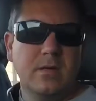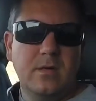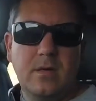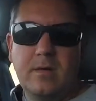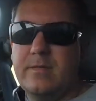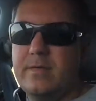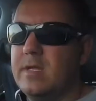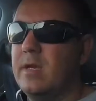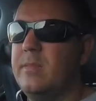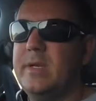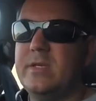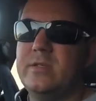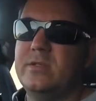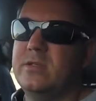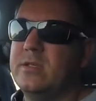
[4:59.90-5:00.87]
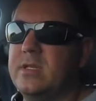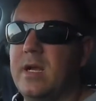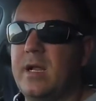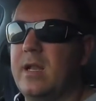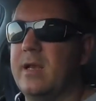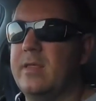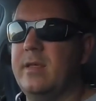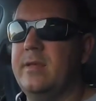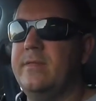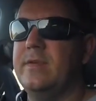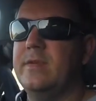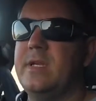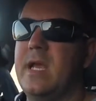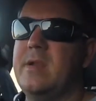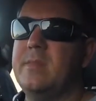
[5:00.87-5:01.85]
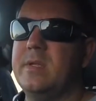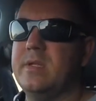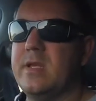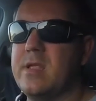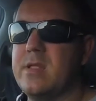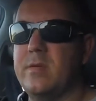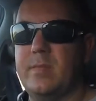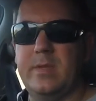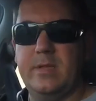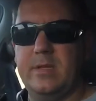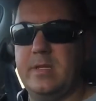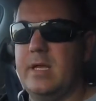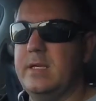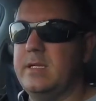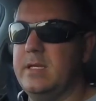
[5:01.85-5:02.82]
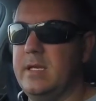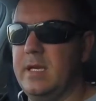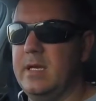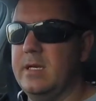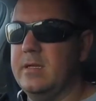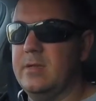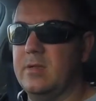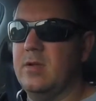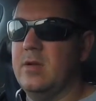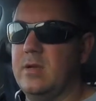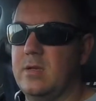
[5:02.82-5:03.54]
Obviously, I mentioned just now, like the infotainment system in the center here has got a